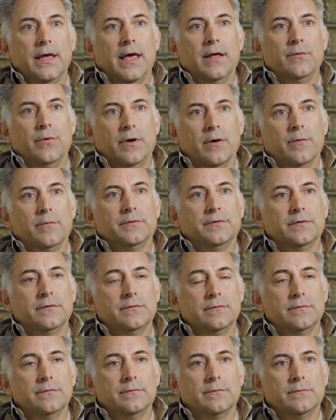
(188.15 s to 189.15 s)
And we were able
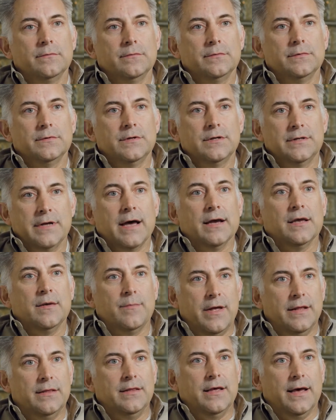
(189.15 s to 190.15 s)
to, to
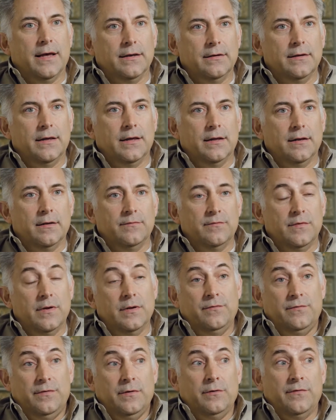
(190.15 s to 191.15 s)
document that and,
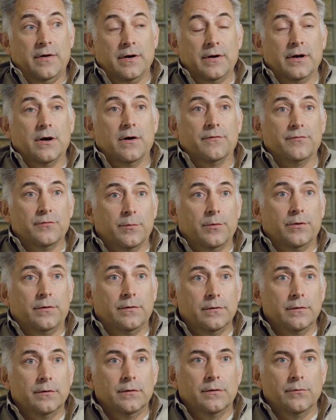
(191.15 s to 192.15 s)
and feel very comfortable
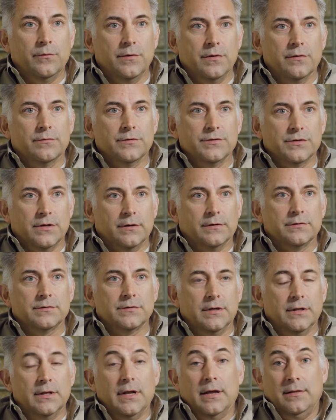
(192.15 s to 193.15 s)
with the results.
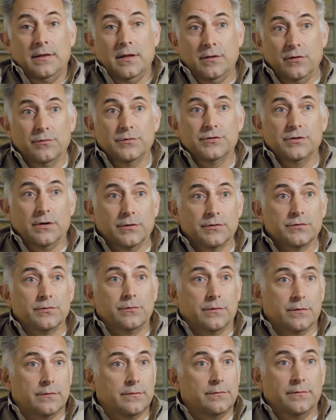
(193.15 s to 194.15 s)
And, and the results
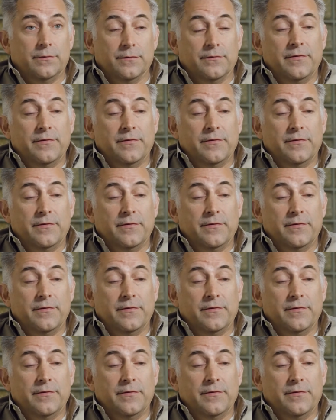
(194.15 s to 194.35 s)
were, were